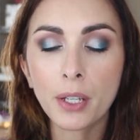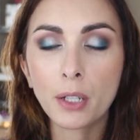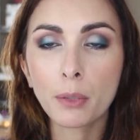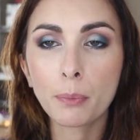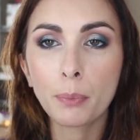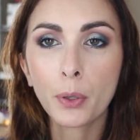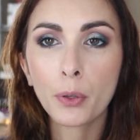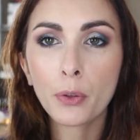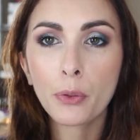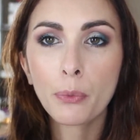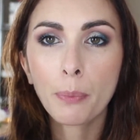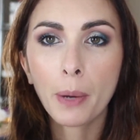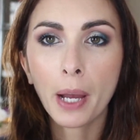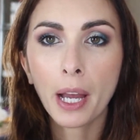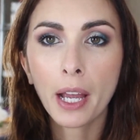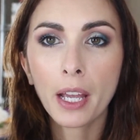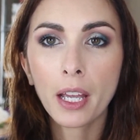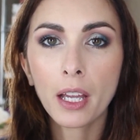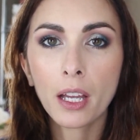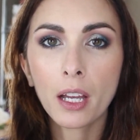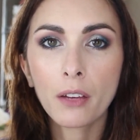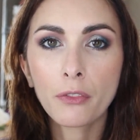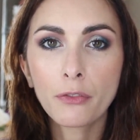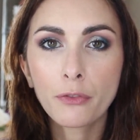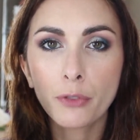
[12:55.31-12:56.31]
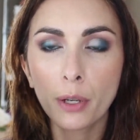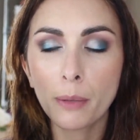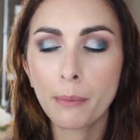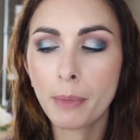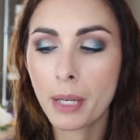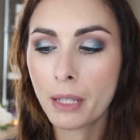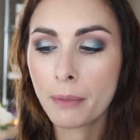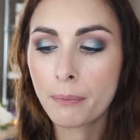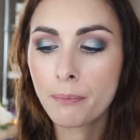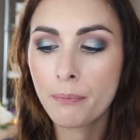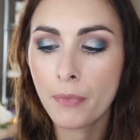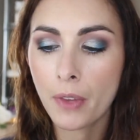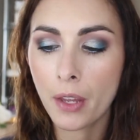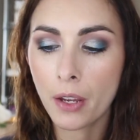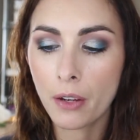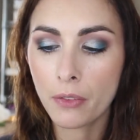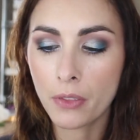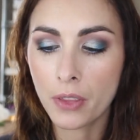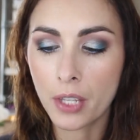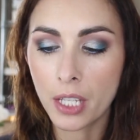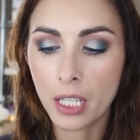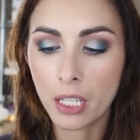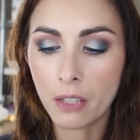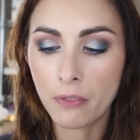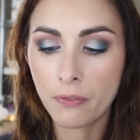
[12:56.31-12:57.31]
They're both by Freeman,
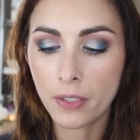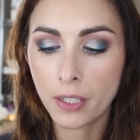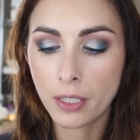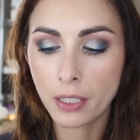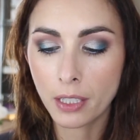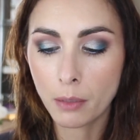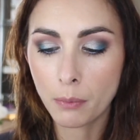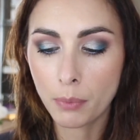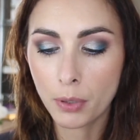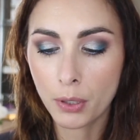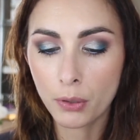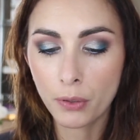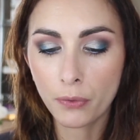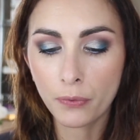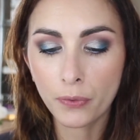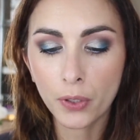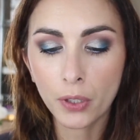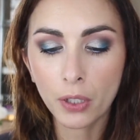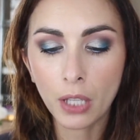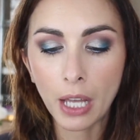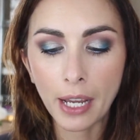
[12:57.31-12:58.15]
the Feeling Beautiful.